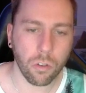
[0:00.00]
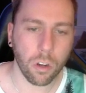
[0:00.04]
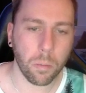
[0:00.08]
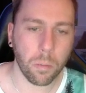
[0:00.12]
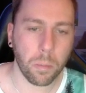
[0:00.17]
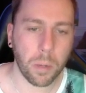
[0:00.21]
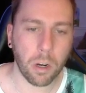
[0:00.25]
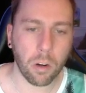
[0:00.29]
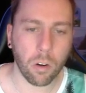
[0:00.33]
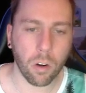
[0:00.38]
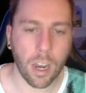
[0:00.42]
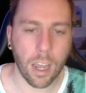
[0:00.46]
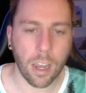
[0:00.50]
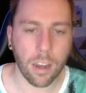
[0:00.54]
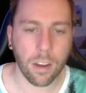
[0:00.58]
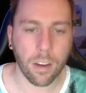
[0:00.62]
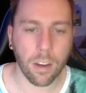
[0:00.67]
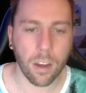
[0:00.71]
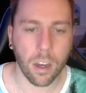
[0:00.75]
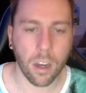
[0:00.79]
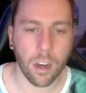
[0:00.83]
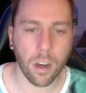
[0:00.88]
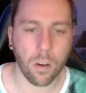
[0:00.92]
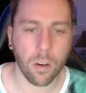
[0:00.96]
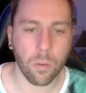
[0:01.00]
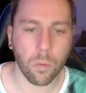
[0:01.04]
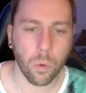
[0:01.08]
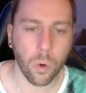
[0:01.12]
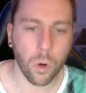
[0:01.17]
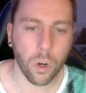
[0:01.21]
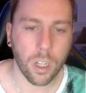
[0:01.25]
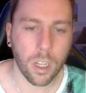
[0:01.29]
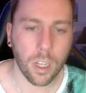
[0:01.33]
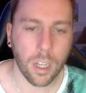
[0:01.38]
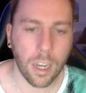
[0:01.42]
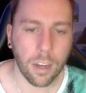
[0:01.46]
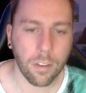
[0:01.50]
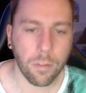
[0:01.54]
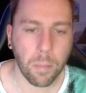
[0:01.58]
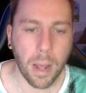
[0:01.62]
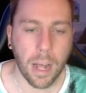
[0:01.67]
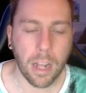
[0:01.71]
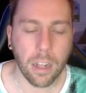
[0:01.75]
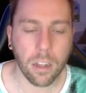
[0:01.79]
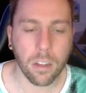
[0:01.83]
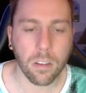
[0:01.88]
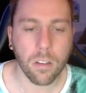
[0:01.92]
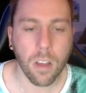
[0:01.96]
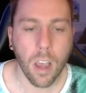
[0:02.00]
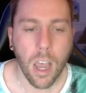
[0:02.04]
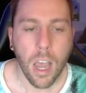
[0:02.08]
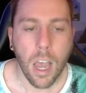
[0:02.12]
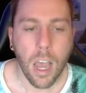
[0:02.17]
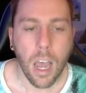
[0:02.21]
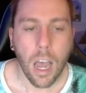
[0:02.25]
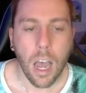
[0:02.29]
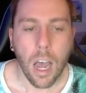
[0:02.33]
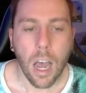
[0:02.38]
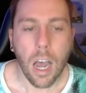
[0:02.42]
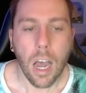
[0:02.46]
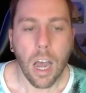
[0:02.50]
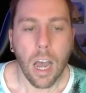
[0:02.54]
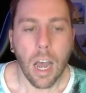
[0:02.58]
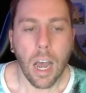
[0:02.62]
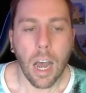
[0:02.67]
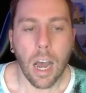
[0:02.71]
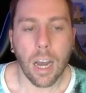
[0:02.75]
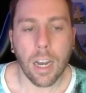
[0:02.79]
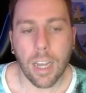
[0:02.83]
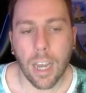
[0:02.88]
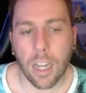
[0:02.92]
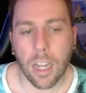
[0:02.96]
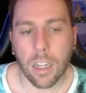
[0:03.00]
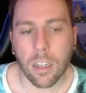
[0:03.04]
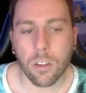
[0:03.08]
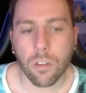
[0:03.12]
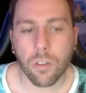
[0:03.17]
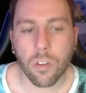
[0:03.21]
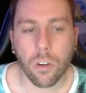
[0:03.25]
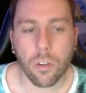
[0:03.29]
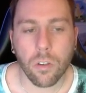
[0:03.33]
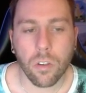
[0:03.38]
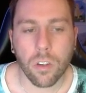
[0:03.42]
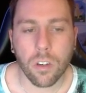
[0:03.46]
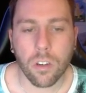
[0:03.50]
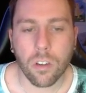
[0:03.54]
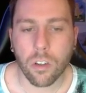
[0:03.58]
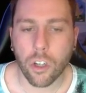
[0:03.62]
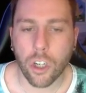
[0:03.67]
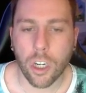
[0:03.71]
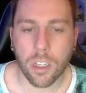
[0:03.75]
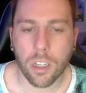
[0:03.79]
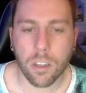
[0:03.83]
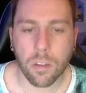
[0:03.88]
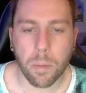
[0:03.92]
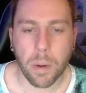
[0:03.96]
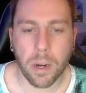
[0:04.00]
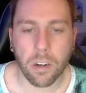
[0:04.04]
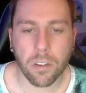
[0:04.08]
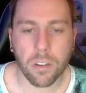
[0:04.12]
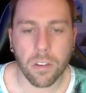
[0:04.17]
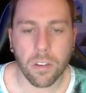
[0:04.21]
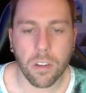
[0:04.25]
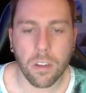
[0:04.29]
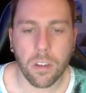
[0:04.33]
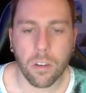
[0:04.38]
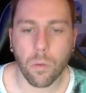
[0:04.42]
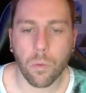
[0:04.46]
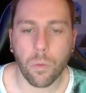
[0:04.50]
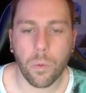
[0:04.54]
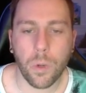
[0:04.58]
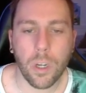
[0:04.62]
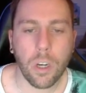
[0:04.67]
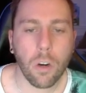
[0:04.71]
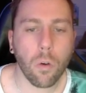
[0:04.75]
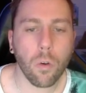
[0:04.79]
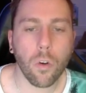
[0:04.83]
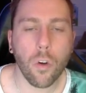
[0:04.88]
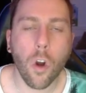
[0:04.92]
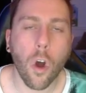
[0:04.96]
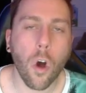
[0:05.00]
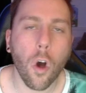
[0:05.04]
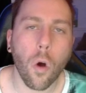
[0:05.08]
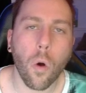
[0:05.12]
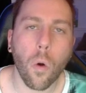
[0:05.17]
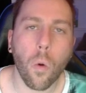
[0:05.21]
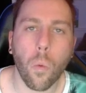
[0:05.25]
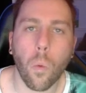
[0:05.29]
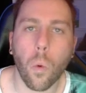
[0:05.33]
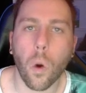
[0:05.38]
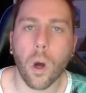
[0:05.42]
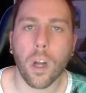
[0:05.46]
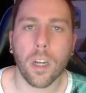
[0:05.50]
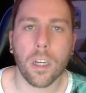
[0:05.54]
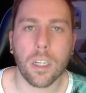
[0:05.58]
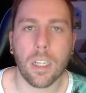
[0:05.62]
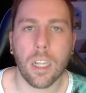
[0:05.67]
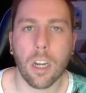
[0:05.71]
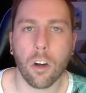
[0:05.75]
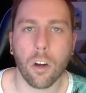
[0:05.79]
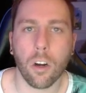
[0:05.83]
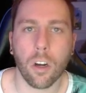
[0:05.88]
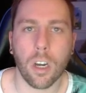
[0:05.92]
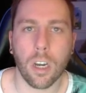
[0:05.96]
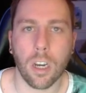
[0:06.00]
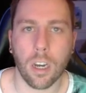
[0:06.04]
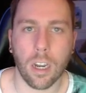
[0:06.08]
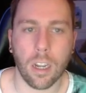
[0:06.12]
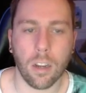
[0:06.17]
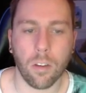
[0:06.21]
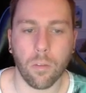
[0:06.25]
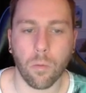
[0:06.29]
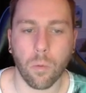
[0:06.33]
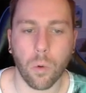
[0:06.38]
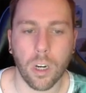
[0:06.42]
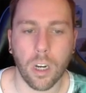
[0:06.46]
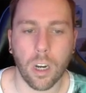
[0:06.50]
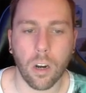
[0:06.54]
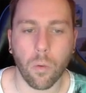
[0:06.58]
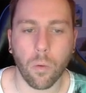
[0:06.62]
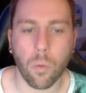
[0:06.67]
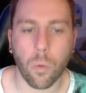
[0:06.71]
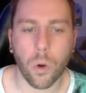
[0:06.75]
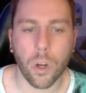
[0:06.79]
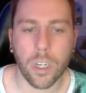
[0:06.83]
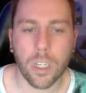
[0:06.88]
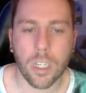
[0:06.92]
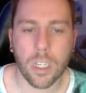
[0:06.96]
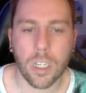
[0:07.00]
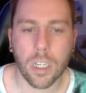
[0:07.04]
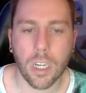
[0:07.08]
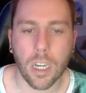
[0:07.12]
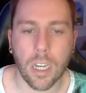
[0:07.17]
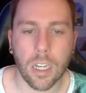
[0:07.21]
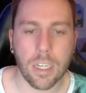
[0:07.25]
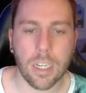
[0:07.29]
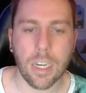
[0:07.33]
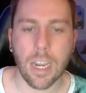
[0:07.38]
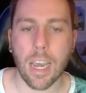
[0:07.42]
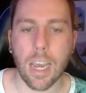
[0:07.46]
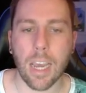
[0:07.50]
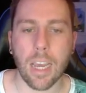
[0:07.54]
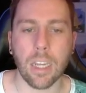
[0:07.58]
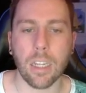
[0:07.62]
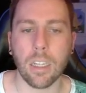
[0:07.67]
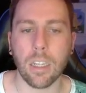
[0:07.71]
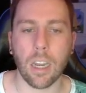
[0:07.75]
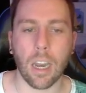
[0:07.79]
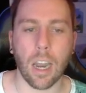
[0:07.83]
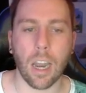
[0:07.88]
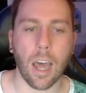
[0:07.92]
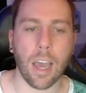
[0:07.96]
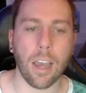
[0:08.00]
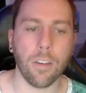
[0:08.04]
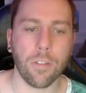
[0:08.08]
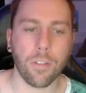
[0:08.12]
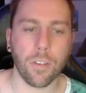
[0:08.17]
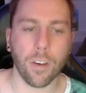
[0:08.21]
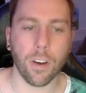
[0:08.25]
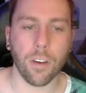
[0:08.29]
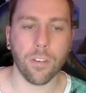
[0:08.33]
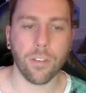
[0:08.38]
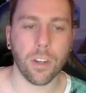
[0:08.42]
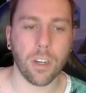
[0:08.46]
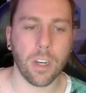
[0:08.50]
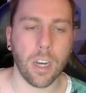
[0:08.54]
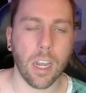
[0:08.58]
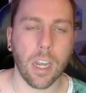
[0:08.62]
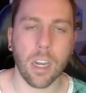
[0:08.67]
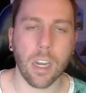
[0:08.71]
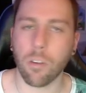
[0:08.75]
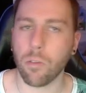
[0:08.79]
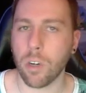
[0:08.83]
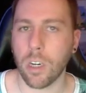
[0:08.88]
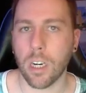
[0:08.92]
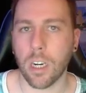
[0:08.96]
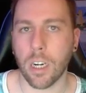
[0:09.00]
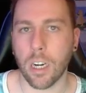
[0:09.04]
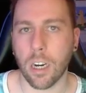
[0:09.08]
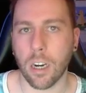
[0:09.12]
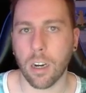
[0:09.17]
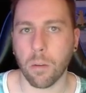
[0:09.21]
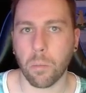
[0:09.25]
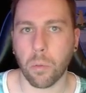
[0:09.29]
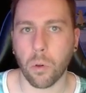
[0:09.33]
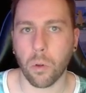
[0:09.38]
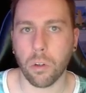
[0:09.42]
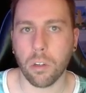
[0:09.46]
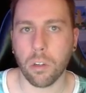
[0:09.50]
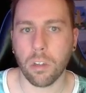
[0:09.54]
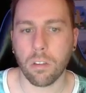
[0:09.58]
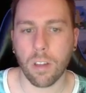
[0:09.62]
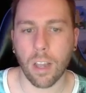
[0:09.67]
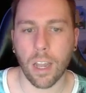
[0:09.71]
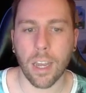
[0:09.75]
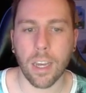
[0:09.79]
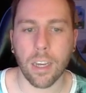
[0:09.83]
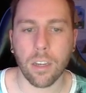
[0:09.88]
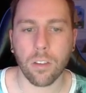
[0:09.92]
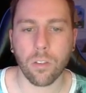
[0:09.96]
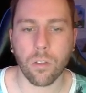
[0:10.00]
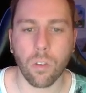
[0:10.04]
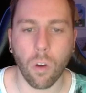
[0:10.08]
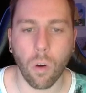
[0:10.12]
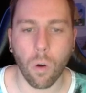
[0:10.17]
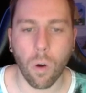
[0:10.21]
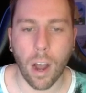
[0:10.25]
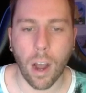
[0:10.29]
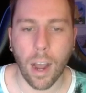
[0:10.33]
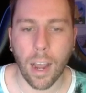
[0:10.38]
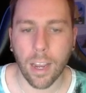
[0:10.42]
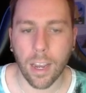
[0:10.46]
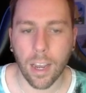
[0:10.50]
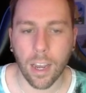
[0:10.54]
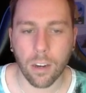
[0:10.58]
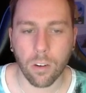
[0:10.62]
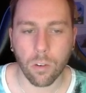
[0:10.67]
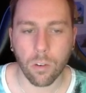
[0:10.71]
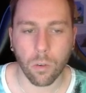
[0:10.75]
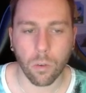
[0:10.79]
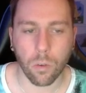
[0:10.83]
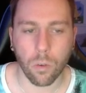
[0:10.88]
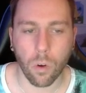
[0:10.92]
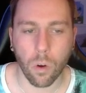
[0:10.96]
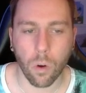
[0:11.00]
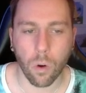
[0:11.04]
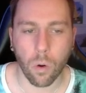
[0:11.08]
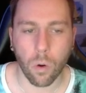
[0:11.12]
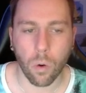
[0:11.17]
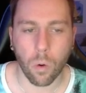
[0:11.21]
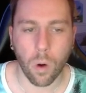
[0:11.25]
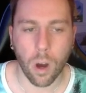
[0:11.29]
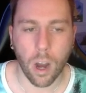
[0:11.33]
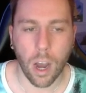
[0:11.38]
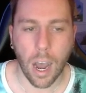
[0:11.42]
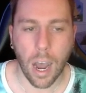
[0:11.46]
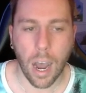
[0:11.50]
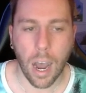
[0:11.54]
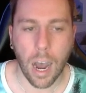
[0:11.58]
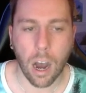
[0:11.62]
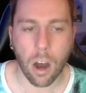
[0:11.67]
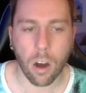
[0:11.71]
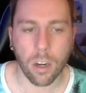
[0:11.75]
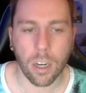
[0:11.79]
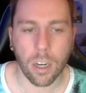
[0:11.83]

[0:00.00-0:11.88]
better work-life balance. Again, this goes into transparency. We don't know what a day in the life of an ArenaNet employee is like, so I don't know how,